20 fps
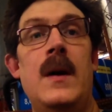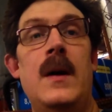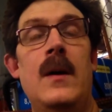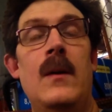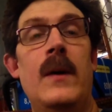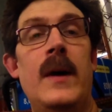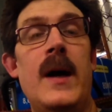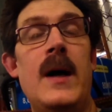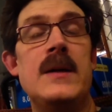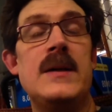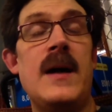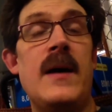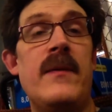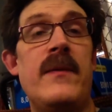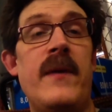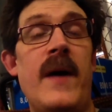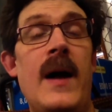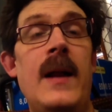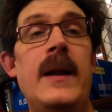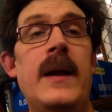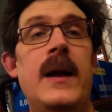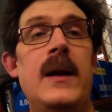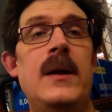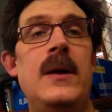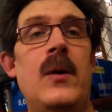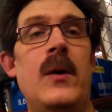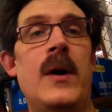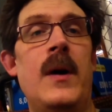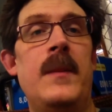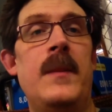Well, guys, I finally get to
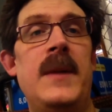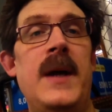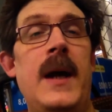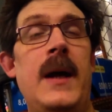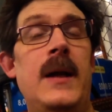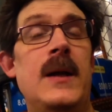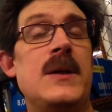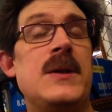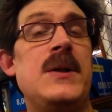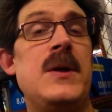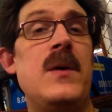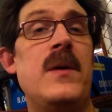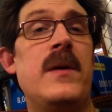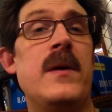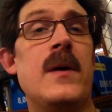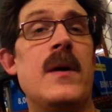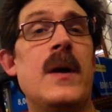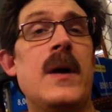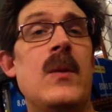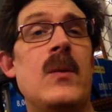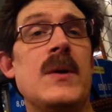do an update. It's 2:30.